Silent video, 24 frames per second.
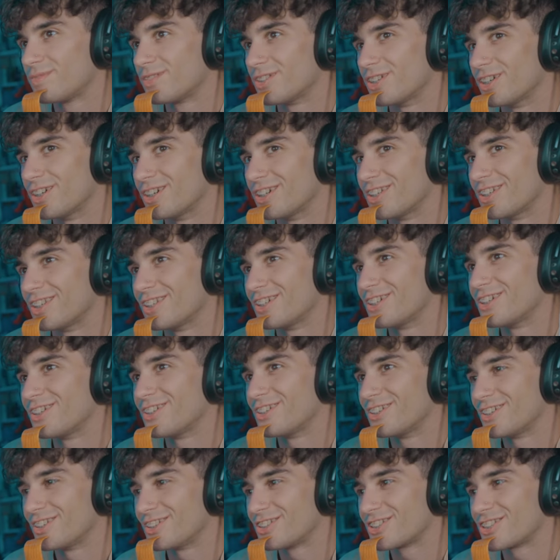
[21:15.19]
Uh,
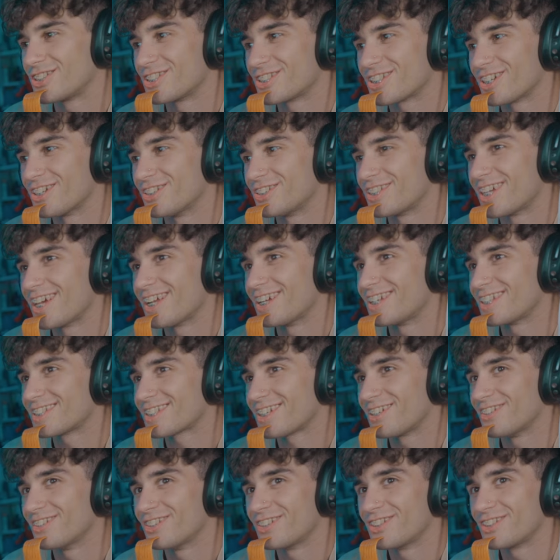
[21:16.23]
there, she's, Dani's
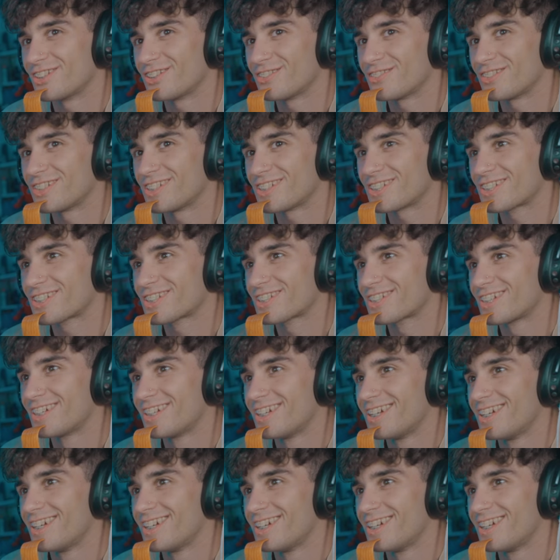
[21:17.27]
hella nervous.